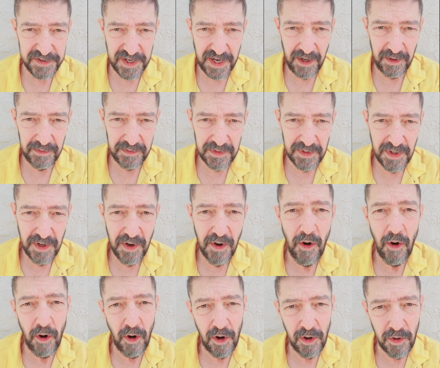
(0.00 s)
us out
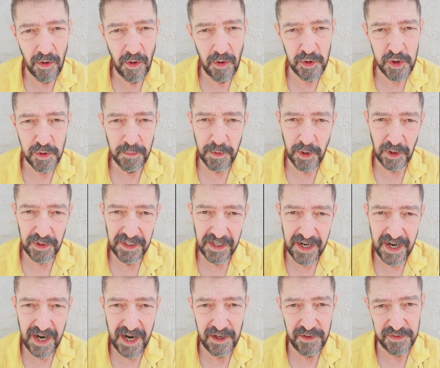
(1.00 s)
or go to
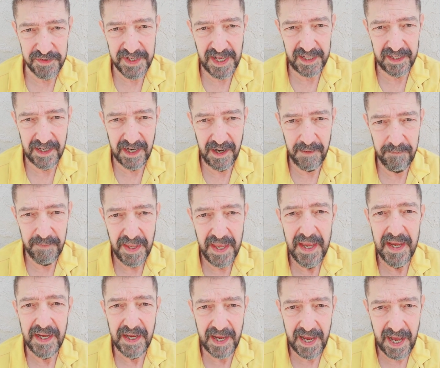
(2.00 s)
brothercarlos.com
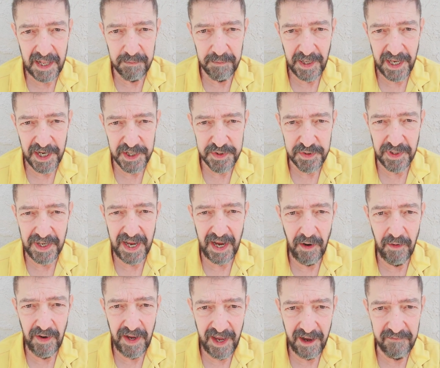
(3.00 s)
god bless you
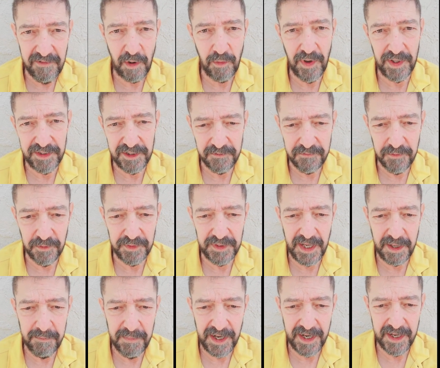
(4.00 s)
now have a wonderful day